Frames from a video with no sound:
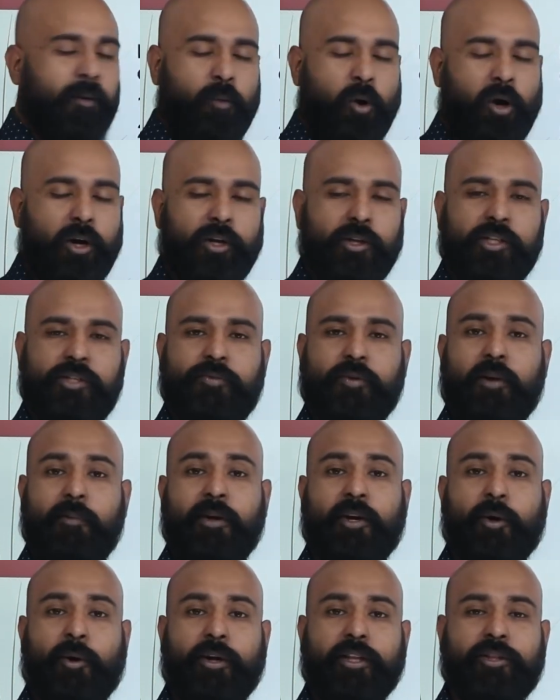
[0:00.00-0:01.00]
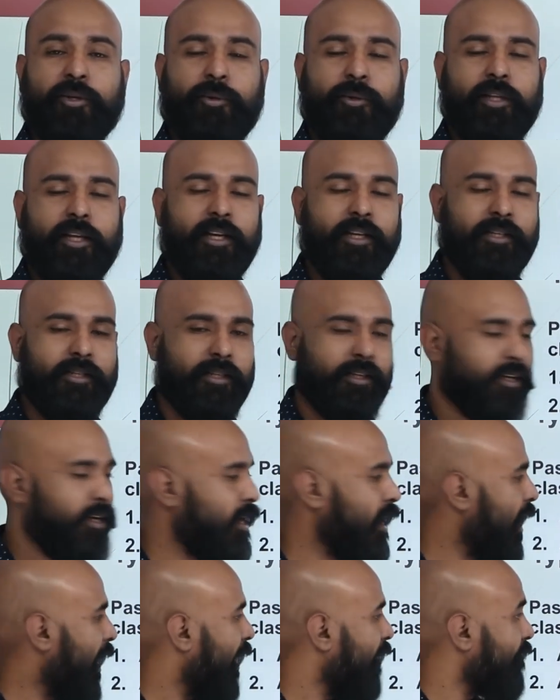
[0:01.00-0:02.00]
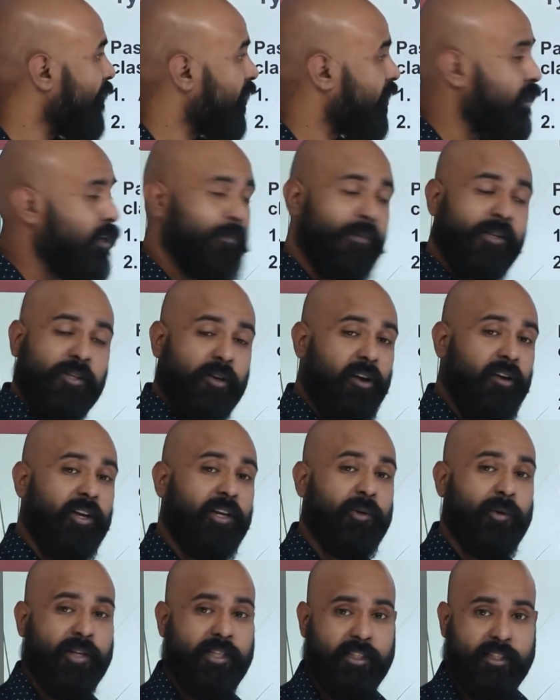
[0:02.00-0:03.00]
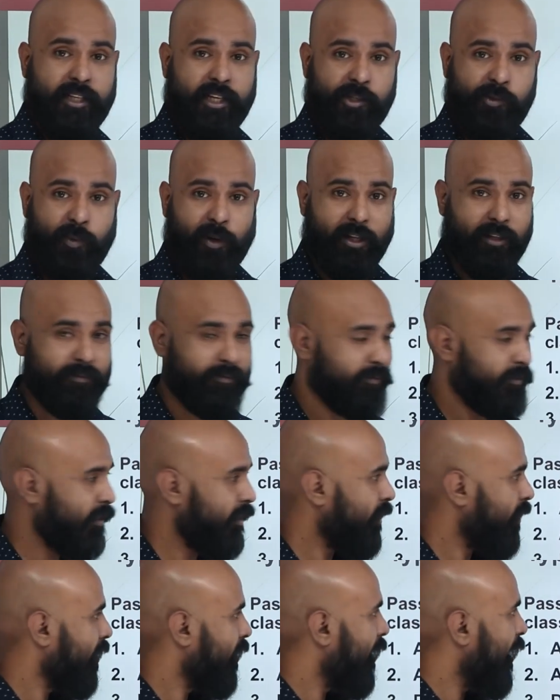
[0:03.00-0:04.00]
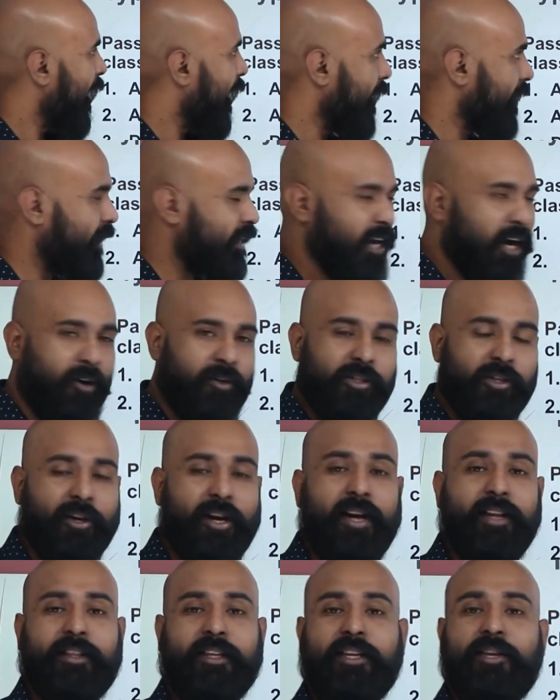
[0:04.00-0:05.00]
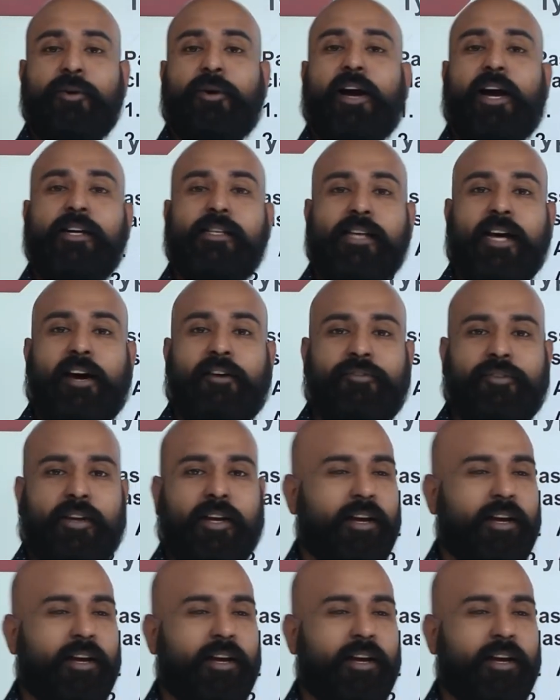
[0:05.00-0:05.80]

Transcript: modules, we'll be going through these and we shall be solving questions as well. Any doubts or anything you guys have,